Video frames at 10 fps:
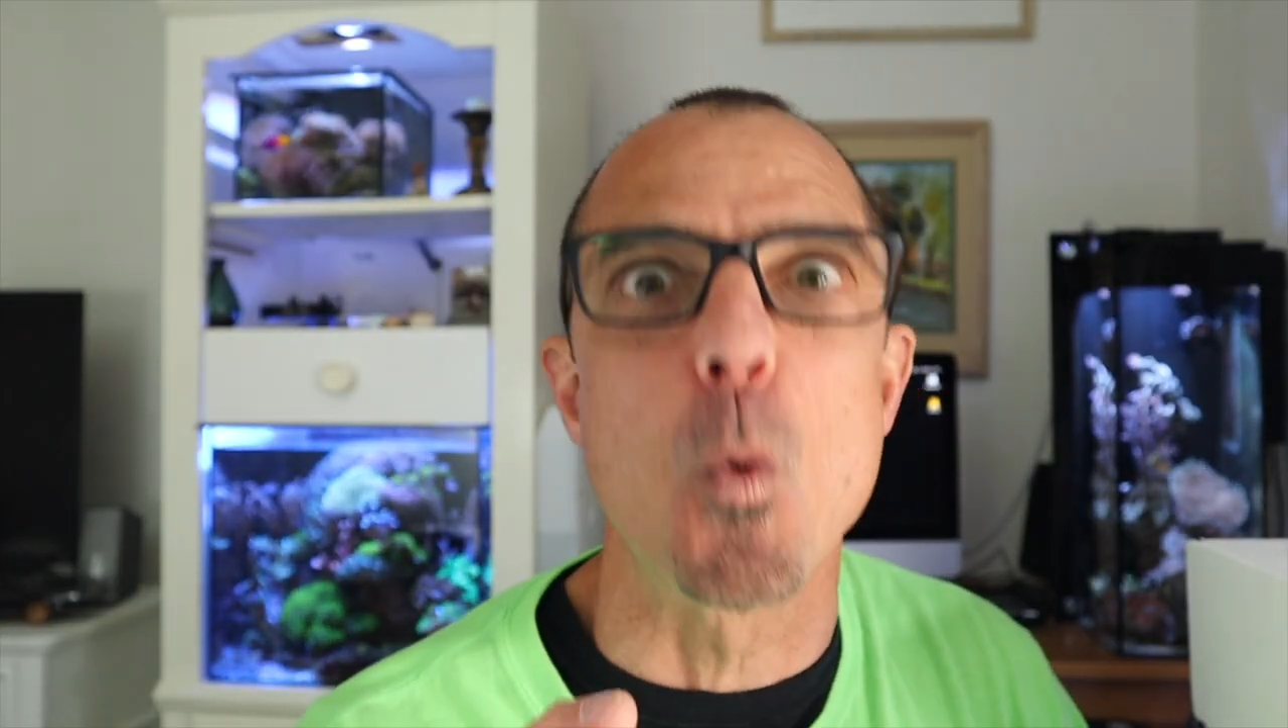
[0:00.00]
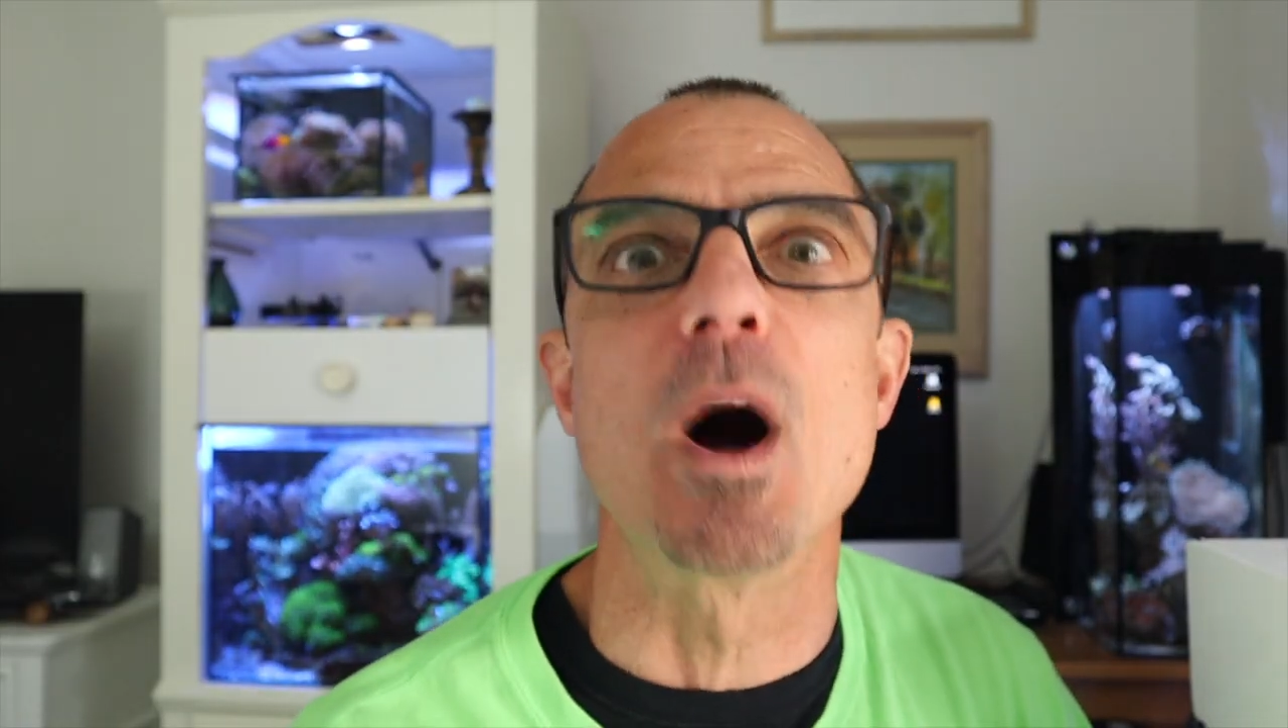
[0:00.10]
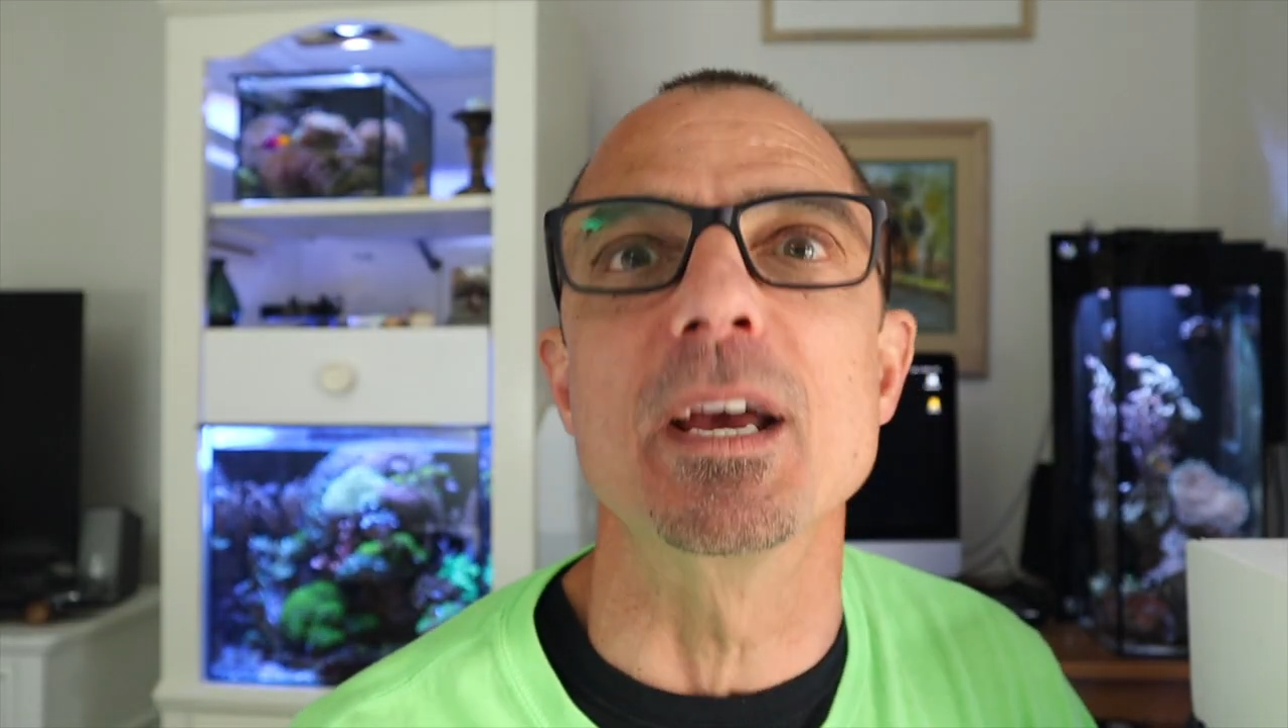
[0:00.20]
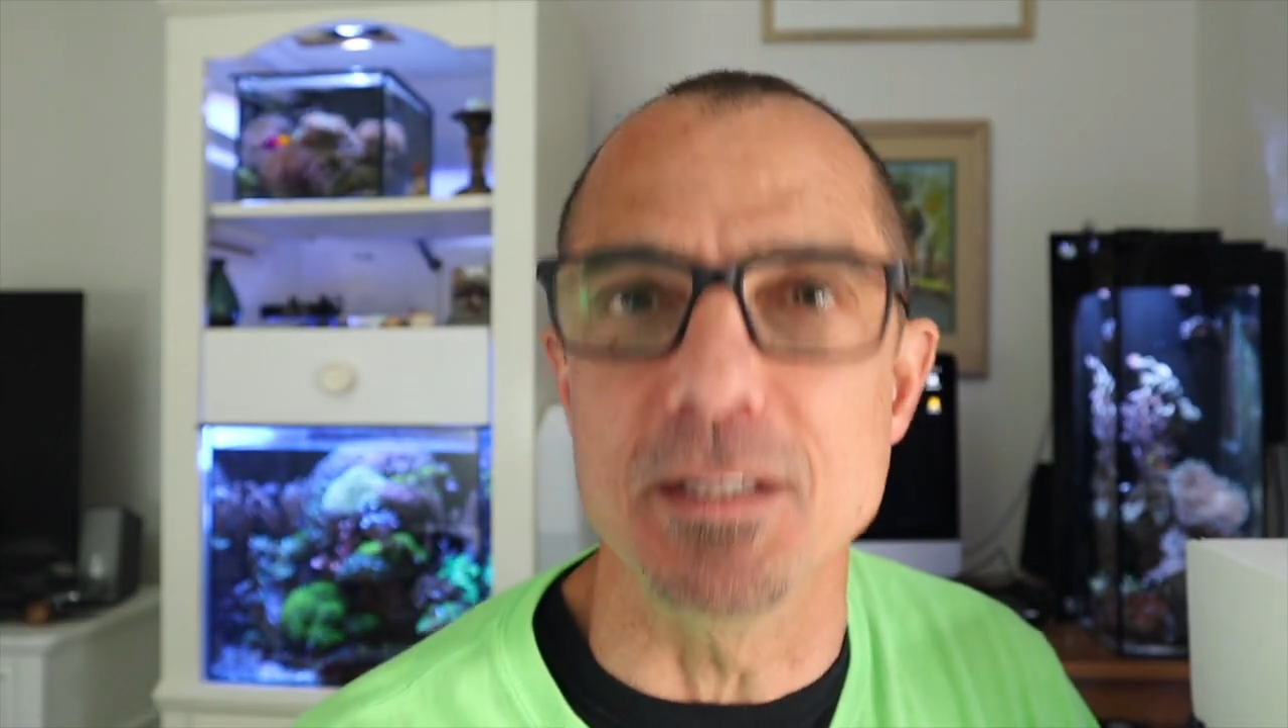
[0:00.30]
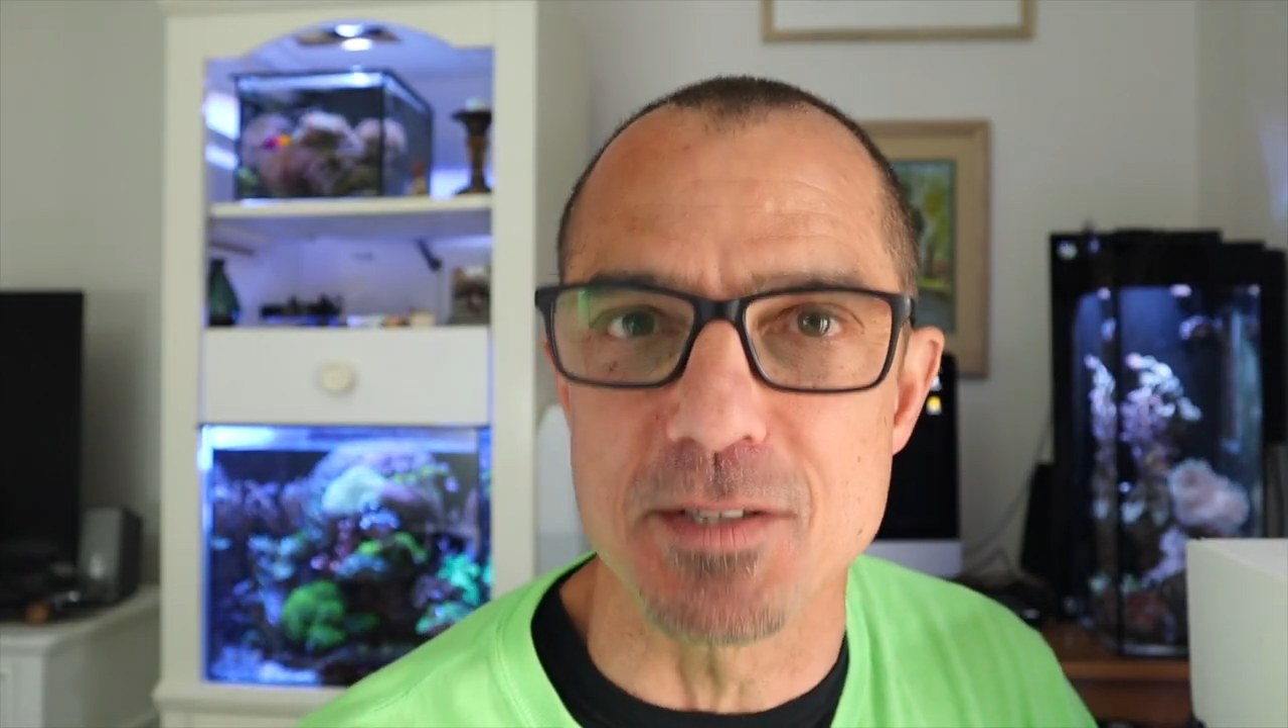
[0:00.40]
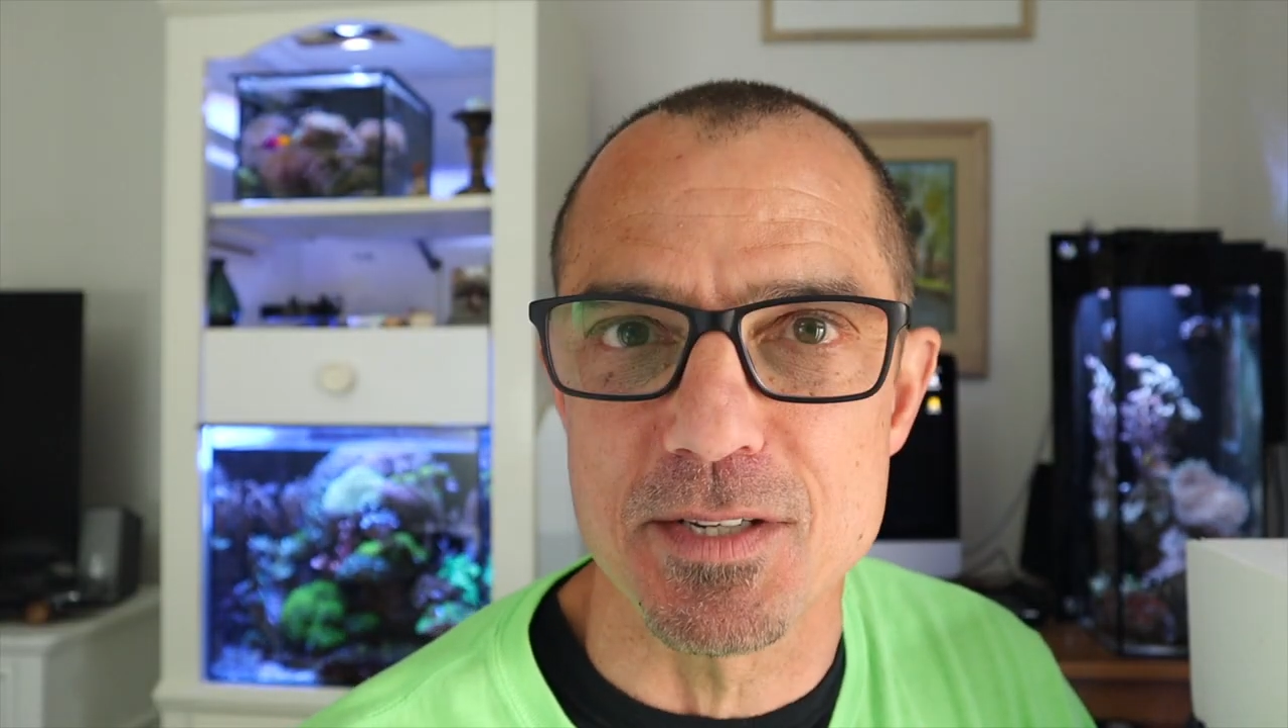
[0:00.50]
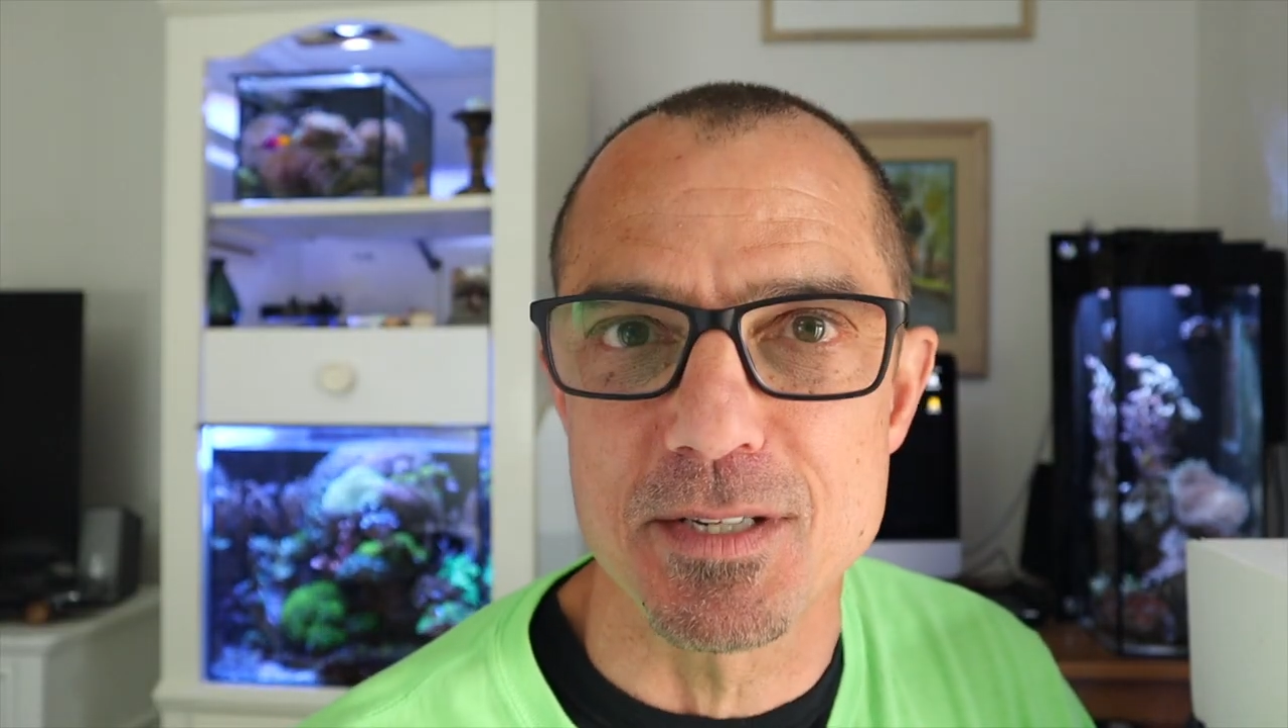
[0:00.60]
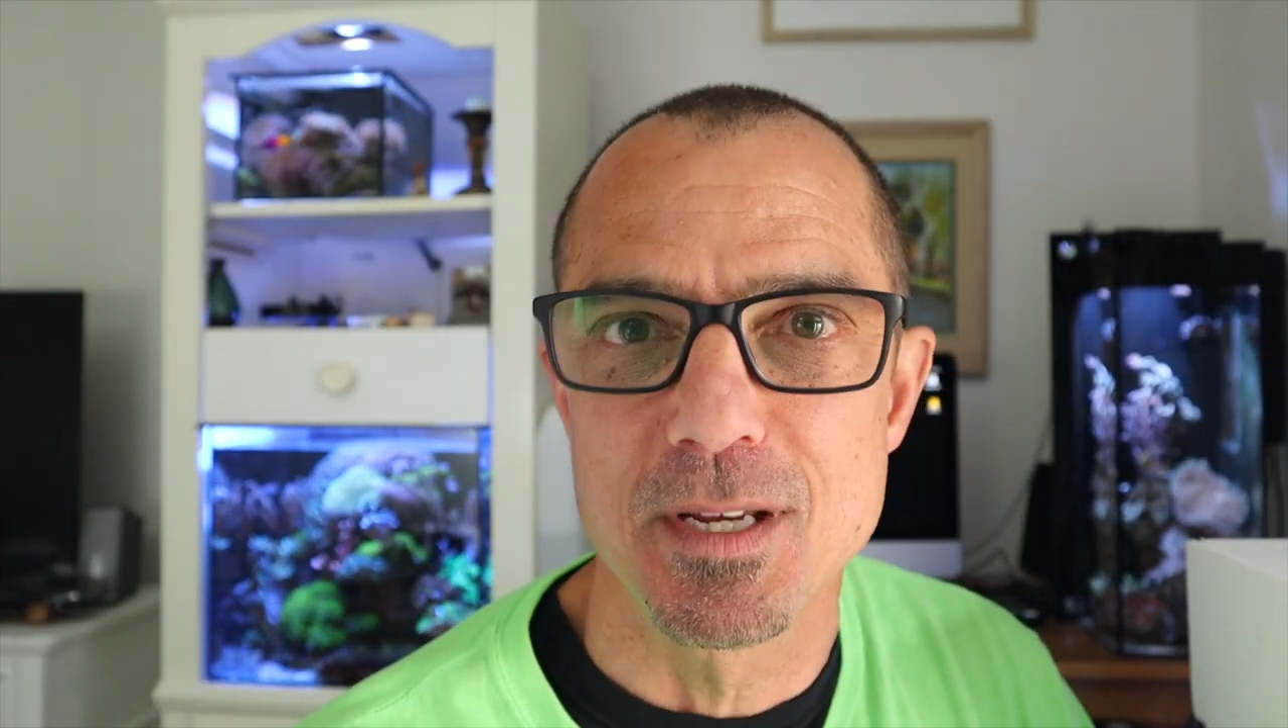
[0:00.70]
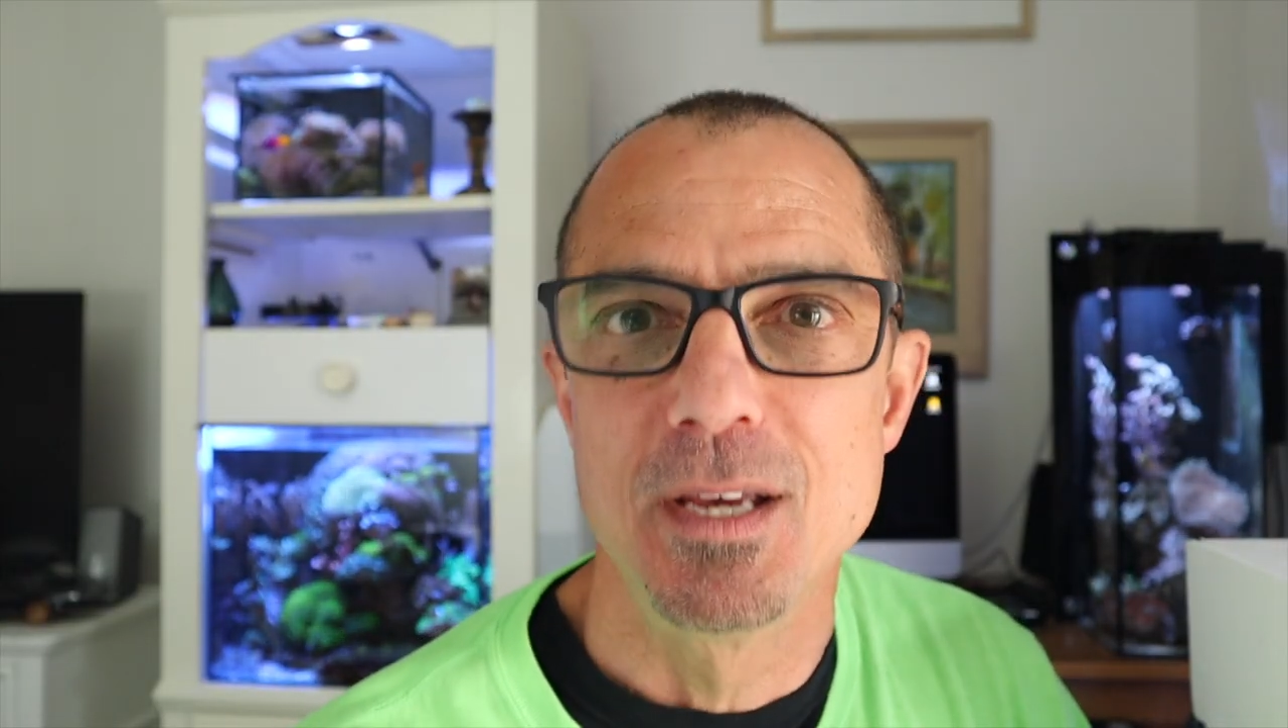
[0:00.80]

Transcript: whites